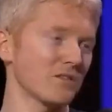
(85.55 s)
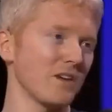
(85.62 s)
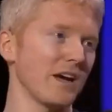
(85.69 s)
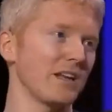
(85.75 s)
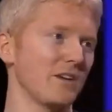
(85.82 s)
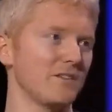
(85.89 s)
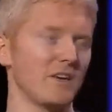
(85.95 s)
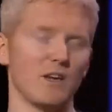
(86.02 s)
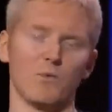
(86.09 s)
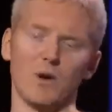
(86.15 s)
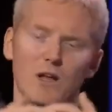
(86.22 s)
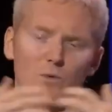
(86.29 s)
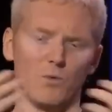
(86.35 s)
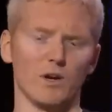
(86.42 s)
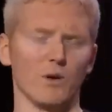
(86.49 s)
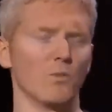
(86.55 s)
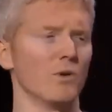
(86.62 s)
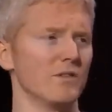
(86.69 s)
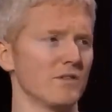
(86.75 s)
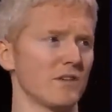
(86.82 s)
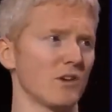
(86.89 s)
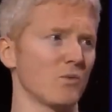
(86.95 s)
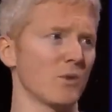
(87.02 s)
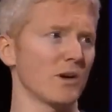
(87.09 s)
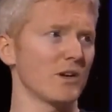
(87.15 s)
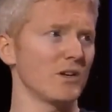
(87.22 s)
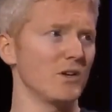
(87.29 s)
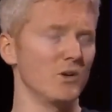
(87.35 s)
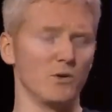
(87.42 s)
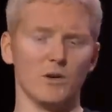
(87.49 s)
the other side, I'd say, well, one-on-ones are
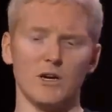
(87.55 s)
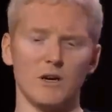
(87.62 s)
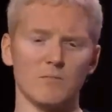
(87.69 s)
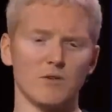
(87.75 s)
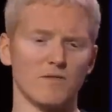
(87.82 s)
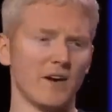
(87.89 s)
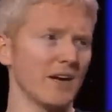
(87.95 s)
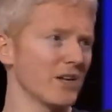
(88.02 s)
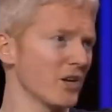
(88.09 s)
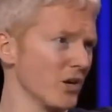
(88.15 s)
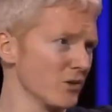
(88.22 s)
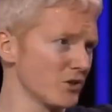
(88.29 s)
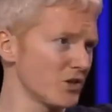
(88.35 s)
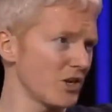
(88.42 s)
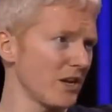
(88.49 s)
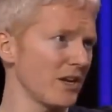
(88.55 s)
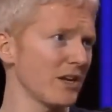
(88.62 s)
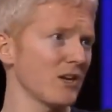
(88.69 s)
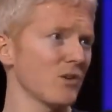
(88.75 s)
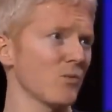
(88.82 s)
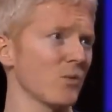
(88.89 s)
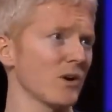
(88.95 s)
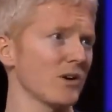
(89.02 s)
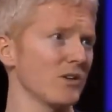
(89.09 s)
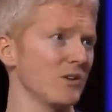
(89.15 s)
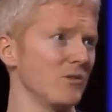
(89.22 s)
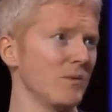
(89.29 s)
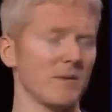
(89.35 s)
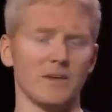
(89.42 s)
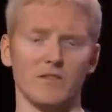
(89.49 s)
where you provide coaching, where
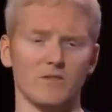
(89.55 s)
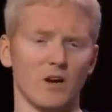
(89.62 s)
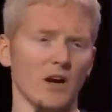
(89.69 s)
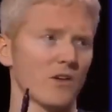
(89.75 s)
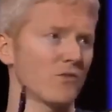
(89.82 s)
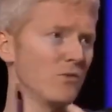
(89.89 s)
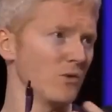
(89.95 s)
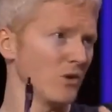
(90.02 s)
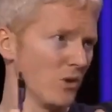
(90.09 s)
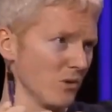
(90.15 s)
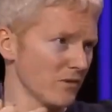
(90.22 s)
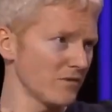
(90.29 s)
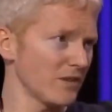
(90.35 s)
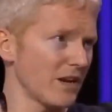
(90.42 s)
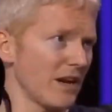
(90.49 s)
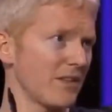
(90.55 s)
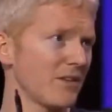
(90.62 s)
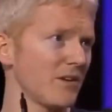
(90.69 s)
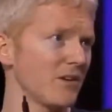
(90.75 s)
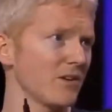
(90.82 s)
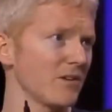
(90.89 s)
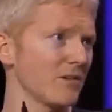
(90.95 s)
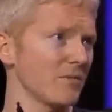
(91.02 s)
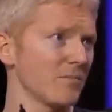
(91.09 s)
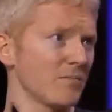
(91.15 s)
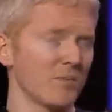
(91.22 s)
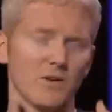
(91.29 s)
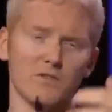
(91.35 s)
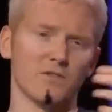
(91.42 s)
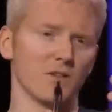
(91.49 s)
you maybe talk through goals together,
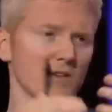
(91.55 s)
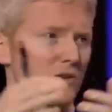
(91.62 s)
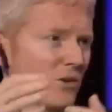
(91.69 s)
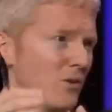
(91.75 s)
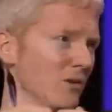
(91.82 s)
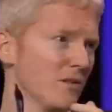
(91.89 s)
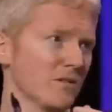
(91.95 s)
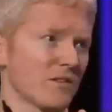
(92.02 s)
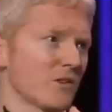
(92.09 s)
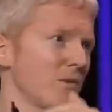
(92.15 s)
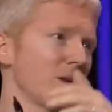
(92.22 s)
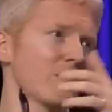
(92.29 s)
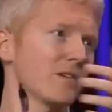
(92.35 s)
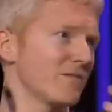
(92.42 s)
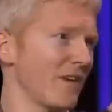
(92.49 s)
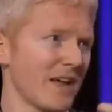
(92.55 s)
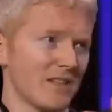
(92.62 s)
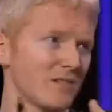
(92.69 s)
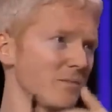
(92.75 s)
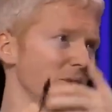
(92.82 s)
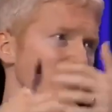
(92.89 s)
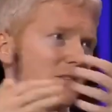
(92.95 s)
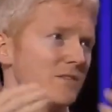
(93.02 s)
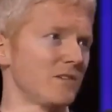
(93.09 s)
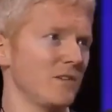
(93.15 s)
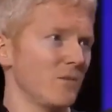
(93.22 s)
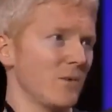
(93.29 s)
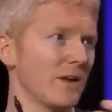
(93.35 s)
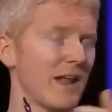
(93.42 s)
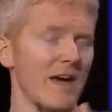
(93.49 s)
personal goals, career advancement,
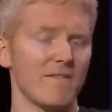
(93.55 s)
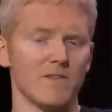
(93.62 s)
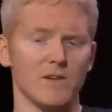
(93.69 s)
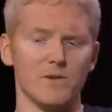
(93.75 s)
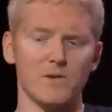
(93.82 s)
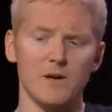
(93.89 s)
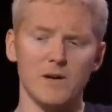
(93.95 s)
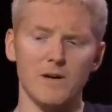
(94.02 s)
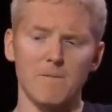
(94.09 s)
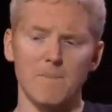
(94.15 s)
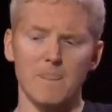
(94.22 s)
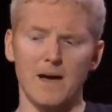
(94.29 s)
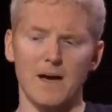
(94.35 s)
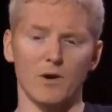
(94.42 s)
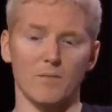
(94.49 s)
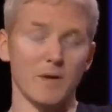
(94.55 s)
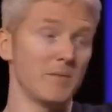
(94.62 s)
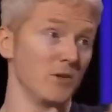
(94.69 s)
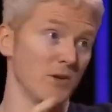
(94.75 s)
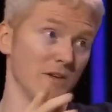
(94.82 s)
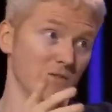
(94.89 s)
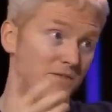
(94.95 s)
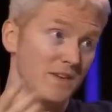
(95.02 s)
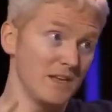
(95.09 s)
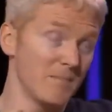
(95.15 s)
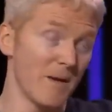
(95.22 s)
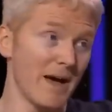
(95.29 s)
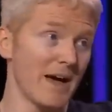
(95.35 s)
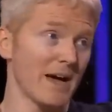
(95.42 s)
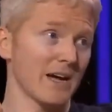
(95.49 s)
what have you, where maybe you give
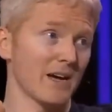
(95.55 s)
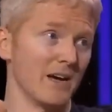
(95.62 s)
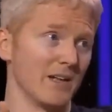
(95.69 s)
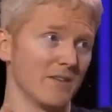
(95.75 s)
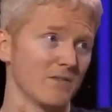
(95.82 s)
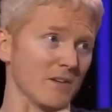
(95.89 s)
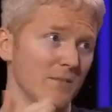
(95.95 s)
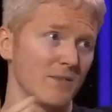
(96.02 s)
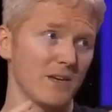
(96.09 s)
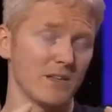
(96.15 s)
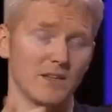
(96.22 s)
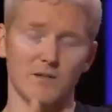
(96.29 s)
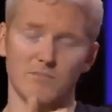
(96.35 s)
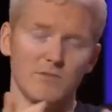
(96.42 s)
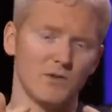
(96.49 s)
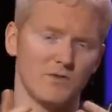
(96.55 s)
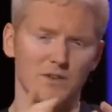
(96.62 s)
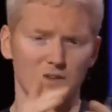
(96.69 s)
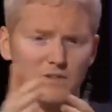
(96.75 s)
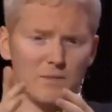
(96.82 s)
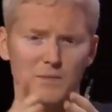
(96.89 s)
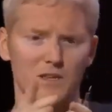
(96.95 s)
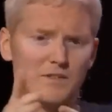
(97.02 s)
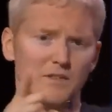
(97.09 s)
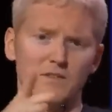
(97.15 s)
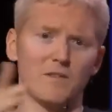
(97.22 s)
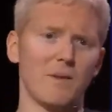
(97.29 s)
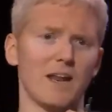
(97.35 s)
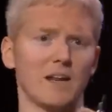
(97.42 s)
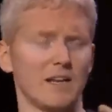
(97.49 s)
feedback on something that you see somebody
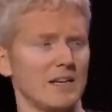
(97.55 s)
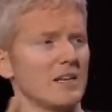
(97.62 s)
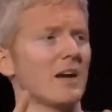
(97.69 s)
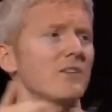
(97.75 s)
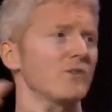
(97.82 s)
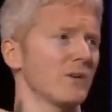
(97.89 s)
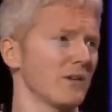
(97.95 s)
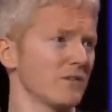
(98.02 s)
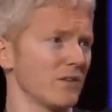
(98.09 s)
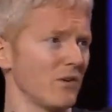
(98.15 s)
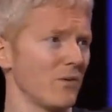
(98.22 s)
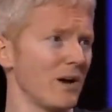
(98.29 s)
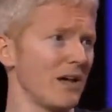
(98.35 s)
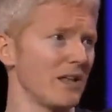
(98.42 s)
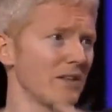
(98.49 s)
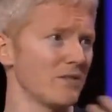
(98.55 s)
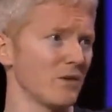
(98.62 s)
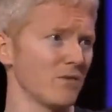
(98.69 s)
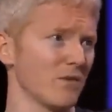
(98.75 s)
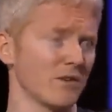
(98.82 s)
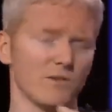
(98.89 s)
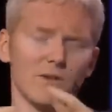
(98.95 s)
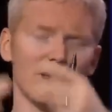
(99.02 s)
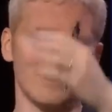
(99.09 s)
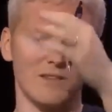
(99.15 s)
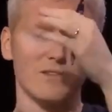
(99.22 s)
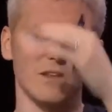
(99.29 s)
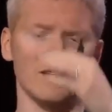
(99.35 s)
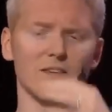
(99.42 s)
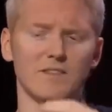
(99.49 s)
systematically not doing so well and so forth. So anyway,
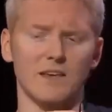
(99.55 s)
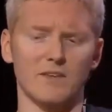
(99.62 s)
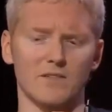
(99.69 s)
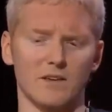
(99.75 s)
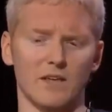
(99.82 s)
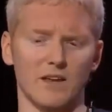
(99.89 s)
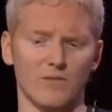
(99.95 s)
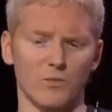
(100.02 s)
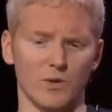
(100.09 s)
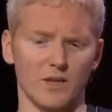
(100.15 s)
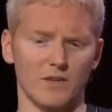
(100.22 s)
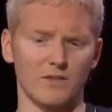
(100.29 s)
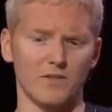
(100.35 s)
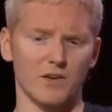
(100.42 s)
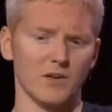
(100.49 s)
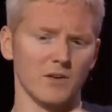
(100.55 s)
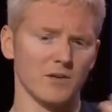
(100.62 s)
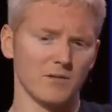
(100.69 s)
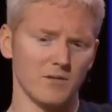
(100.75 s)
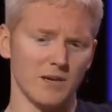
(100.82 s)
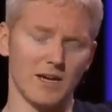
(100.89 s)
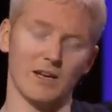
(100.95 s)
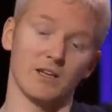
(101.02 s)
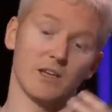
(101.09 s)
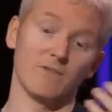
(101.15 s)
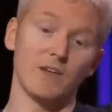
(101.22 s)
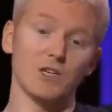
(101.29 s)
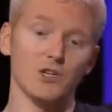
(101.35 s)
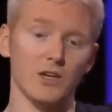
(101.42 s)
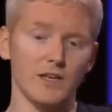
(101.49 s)
there's all these things that kind of one is, again,
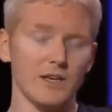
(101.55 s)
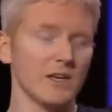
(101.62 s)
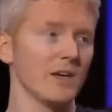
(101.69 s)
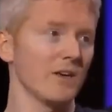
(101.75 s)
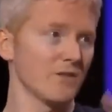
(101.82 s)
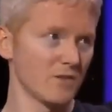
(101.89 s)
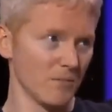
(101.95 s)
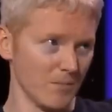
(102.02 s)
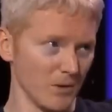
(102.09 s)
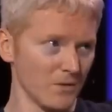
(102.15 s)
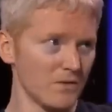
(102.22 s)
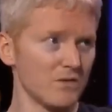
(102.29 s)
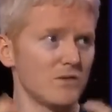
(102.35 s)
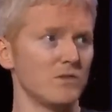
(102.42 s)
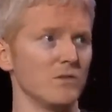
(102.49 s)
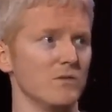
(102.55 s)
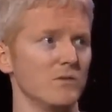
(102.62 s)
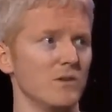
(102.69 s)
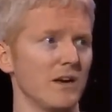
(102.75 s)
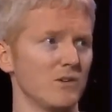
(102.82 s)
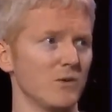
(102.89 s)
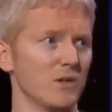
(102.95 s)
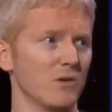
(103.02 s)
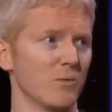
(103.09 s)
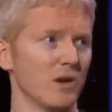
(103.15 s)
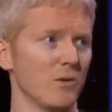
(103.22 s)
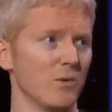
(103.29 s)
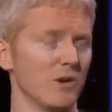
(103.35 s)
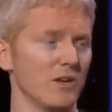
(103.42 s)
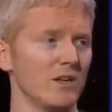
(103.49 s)
conventionally supposed to do in the
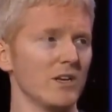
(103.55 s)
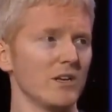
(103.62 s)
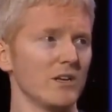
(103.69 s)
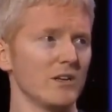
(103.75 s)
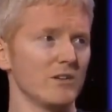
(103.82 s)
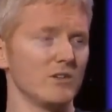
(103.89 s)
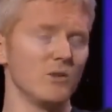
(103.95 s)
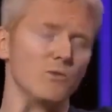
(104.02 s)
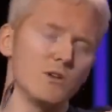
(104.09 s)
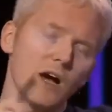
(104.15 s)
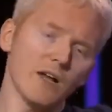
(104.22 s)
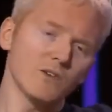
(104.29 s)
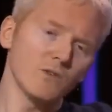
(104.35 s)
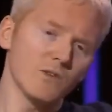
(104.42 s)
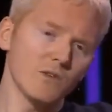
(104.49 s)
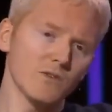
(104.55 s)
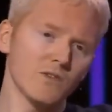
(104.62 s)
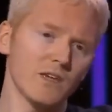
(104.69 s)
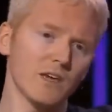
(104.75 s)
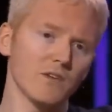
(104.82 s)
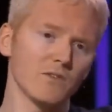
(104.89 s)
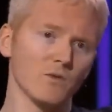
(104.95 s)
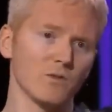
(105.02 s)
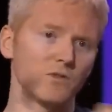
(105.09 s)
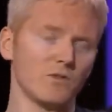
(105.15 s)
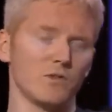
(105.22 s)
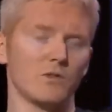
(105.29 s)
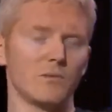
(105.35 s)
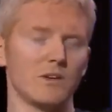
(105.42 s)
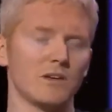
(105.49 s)
one-on-one. Do you not do those things, or do you
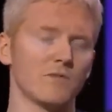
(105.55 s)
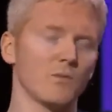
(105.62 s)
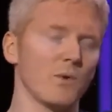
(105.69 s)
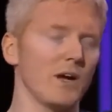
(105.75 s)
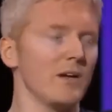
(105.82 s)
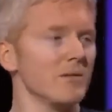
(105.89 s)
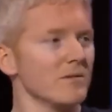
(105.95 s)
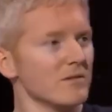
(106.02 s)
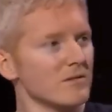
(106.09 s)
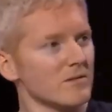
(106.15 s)
do them in a different way?